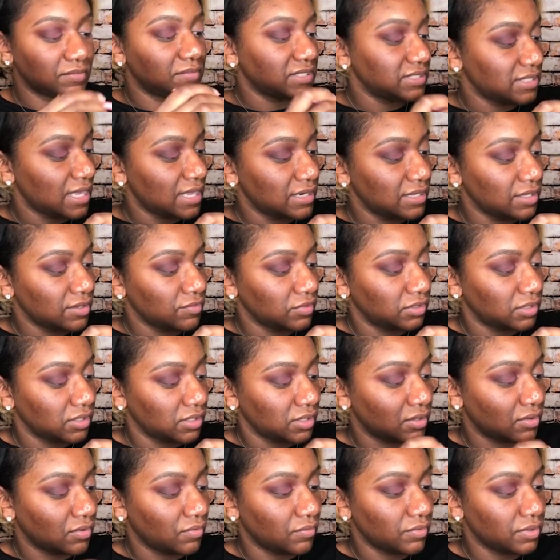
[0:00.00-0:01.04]
okay and
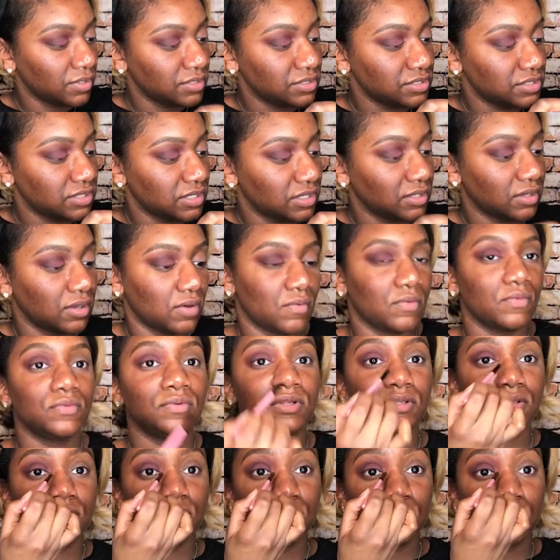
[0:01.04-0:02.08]
going in with the
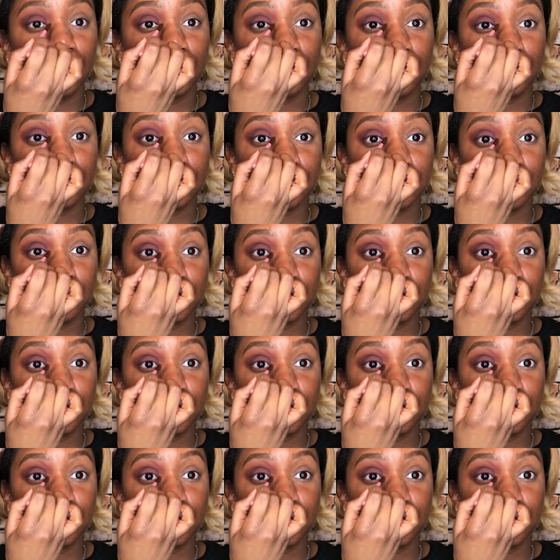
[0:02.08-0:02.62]
gold and the